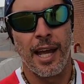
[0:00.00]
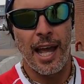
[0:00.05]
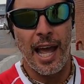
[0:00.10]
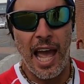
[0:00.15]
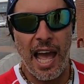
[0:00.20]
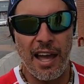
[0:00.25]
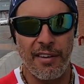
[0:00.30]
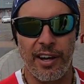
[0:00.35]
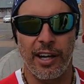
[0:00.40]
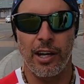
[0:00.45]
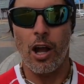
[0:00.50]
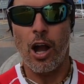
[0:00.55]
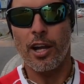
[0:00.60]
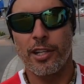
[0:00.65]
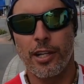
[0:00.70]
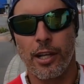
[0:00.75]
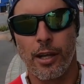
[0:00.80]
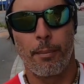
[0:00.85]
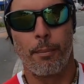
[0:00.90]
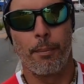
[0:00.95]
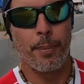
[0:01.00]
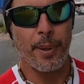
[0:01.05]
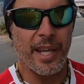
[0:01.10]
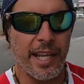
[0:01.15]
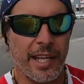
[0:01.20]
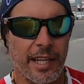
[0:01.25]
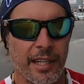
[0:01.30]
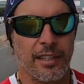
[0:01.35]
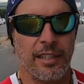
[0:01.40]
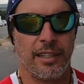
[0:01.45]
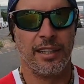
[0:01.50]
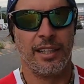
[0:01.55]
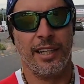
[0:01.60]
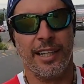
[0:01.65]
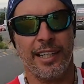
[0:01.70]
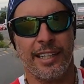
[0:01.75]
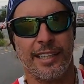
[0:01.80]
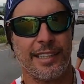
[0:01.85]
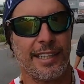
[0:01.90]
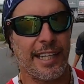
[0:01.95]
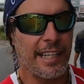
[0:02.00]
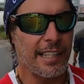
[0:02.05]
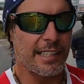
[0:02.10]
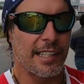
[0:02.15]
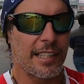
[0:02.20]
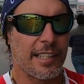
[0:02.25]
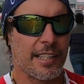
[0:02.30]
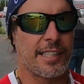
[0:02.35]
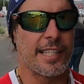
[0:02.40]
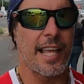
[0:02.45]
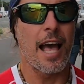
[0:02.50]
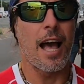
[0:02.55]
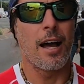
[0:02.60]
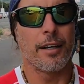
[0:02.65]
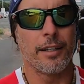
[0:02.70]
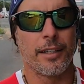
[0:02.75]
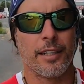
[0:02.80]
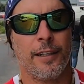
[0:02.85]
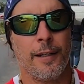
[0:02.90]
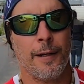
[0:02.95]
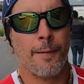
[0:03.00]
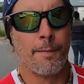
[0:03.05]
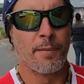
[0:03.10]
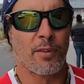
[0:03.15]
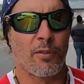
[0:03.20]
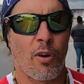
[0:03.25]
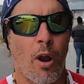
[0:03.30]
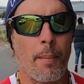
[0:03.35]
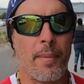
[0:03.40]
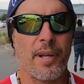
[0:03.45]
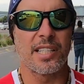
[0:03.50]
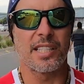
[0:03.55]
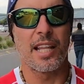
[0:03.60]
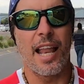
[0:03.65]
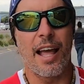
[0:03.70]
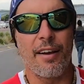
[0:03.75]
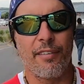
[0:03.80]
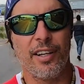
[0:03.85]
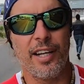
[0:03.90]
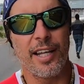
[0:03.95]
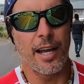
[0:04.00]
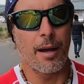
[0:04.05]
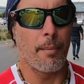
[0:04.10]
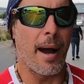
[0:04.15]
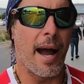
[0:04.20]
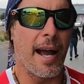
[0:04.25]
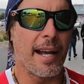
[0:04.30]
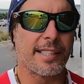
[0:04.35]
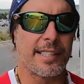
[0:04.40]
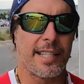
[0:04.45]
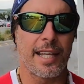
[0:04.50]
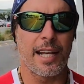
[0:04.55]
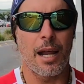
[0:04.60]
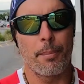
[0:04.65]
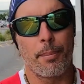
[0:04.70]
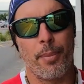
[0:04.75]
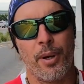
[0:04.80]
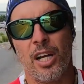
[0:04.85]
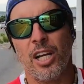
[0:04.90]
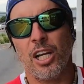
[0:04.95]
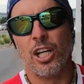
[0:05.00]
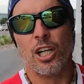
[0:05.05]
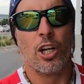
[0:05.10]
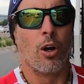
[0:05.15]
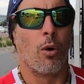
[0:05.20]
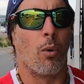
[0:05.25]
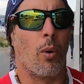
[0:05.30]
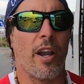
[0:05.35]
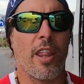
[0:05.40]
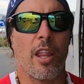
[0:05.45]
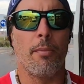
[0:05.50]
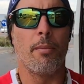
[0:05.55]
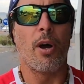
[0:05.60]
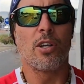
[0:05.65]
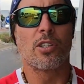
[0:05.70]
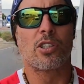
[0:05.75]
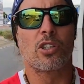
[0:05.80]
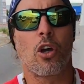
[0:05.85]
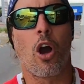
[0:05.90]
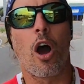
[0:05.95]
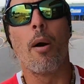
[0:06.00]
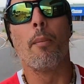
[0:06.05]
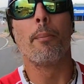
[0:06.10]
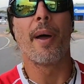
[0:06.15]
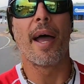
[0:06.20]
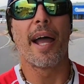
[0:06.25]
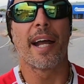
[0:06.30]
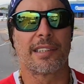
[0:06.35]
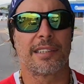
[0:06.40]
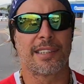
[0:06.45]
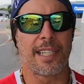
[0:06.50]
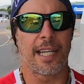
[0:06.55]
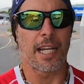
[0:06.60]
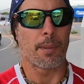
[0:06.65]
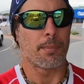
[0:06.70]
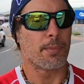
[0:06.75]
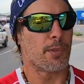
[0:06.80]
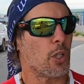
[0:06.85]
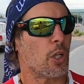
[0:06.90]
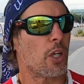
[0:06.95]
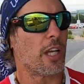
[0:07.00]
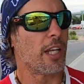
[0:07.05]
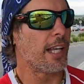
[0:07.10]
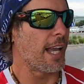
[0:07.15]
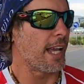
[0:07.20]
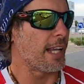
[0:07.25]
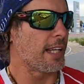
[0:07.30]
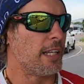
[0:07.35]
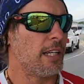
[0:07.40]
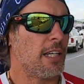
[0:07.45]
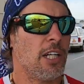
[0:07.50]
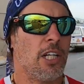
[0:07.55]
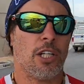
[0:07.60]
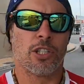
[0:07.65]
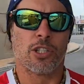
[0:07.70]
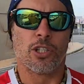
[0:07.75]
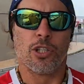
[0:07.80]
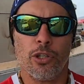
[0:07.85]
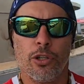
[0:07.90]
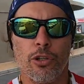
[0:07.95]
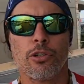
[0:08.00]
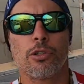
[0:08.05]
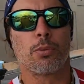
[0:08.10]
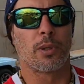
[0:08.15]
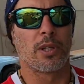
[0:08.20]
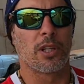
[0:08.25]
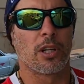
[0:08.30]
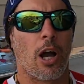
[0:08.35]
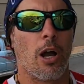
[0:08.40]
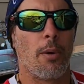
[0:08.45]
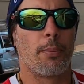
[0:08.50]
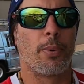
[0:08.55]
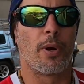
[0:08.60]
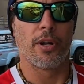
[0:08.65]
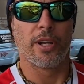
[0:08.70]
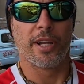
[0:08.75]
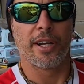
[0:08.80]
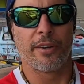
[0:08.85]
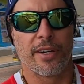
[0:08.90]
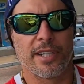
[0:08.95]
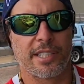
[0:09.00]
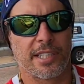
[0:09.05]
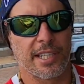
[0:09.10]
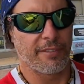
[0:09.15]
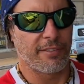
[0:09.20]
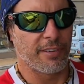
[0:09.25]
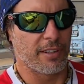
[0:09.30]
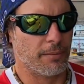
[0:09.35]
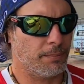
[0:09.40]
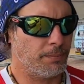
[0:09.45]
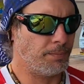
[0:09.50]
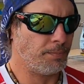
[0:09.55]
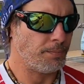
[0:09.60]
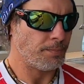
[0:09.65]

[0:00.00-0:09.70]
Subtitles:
Have I got B, decent sound from this lavalier mic setup? One of the most compact setups you can get to use with the GoPro Hero 7.